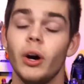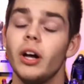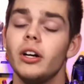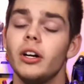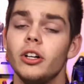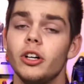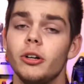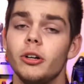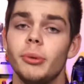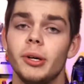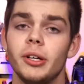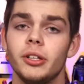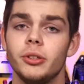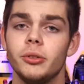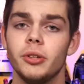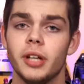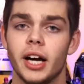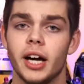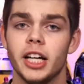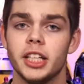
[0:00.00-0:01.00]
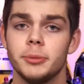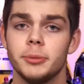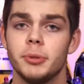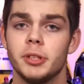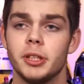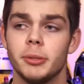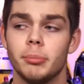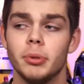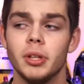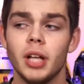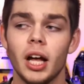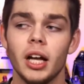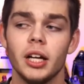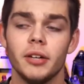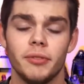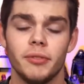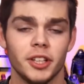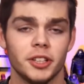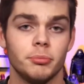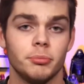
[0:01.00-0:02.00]
Now, I don't know about you guys, but the
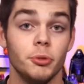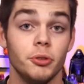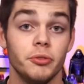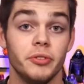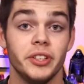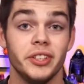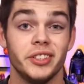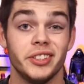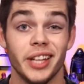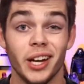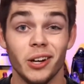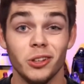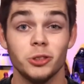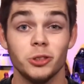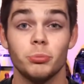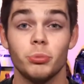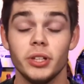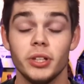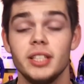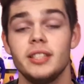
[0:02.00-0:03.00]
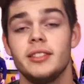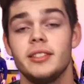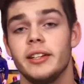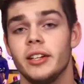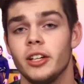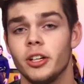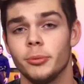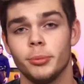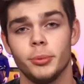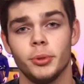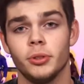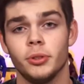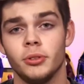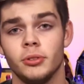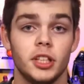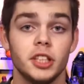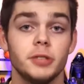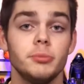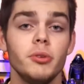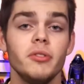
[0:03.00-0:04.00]
plot of this movie sounds pretty terrible.
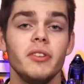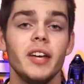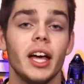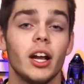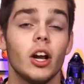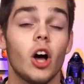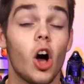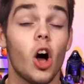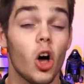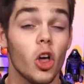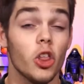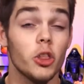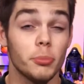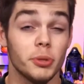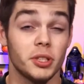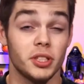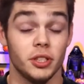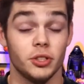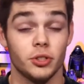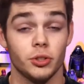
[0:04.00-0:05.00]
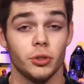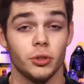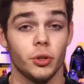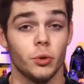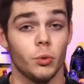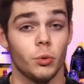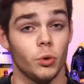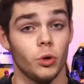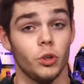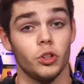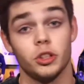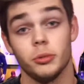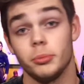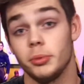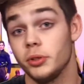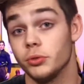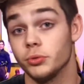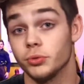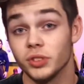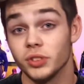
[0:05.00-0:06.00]
This movie had all the potential in the world to
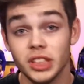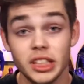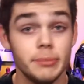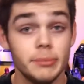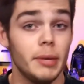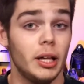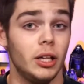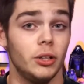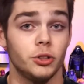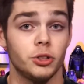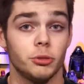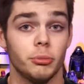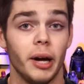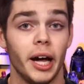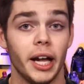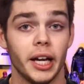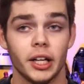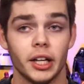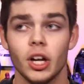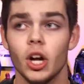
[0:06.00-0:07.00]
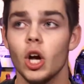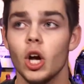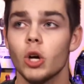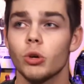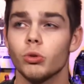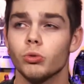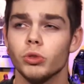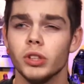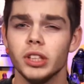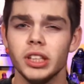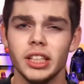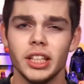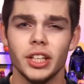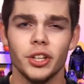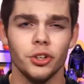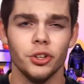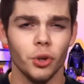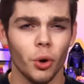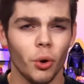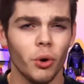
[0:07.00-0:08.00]
be really melodramatic,
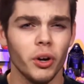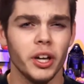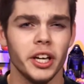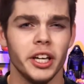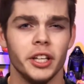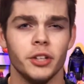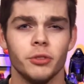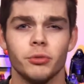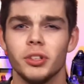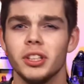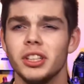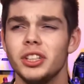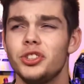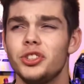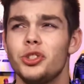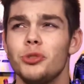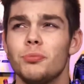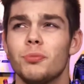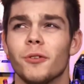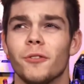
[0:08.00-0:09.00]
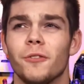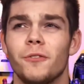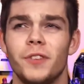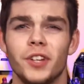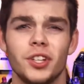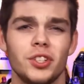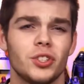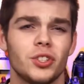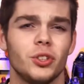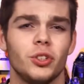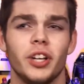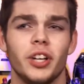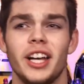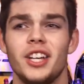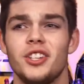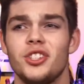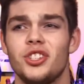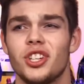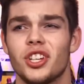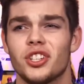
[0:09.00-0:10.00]
really annoying, really superficial,
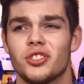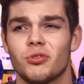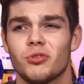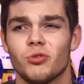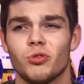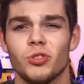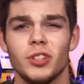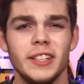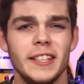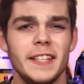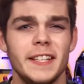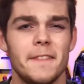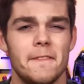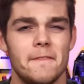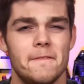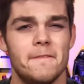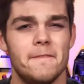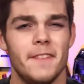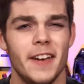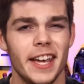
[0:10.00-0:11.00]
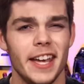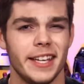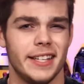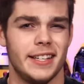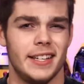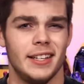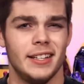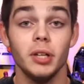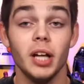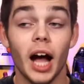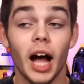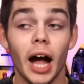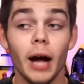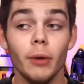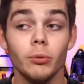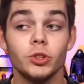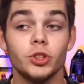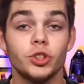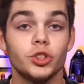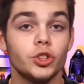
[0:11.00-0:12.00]
and just really fake. But I
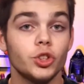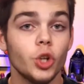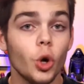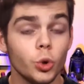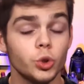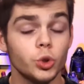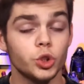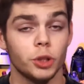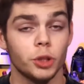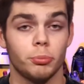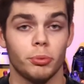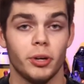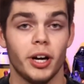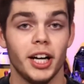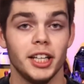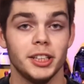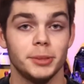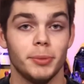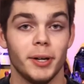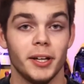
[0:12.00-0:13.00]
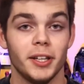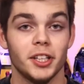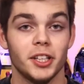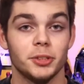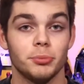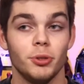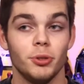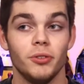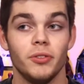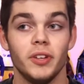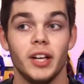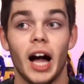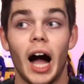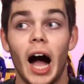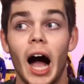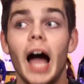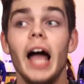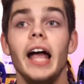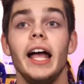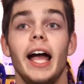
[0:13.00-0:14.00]
was so surprised by this movie.
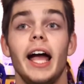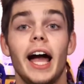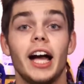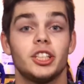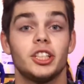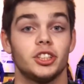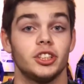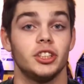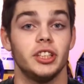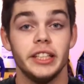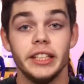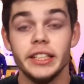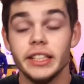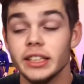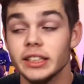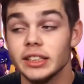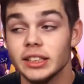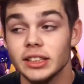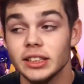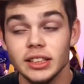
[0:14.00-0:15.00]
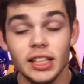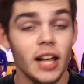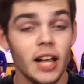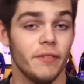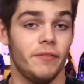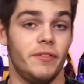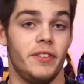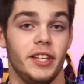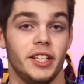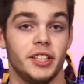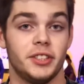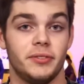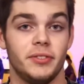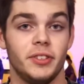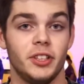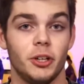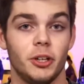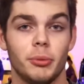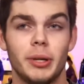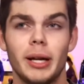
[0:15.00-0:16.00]
I actually loved this
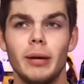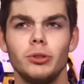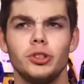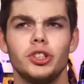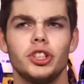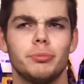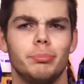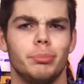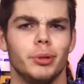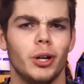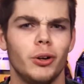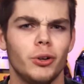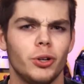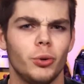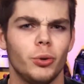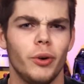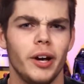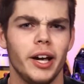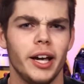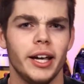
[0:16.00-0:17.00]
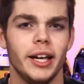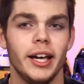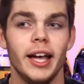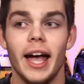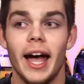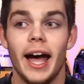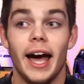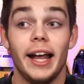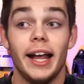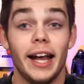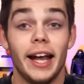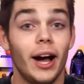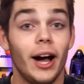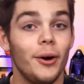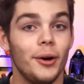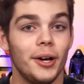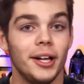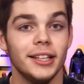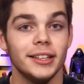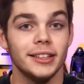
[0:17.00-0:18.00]
film, and I was just blown away at
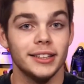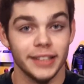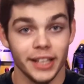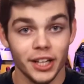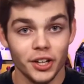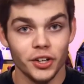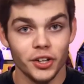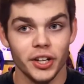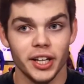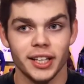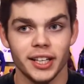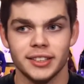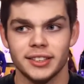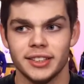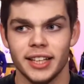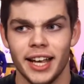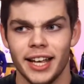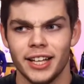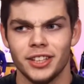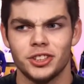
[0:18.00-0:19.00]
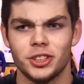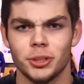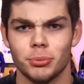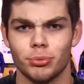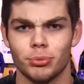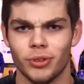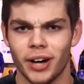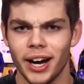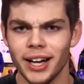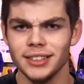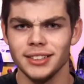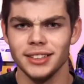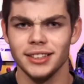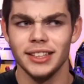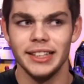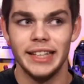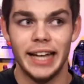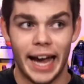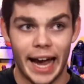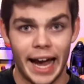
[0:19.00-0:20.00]
how hilarious and
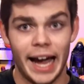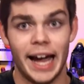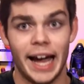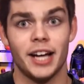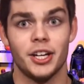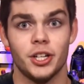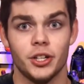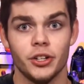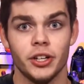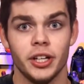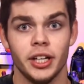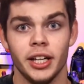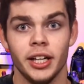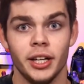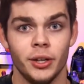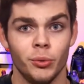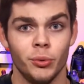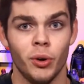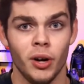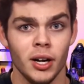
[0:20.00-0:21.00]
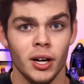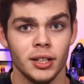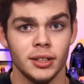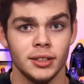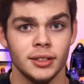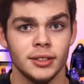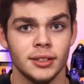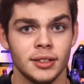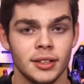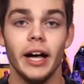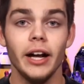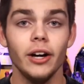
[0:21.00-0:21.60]
surprisingly accurate it was.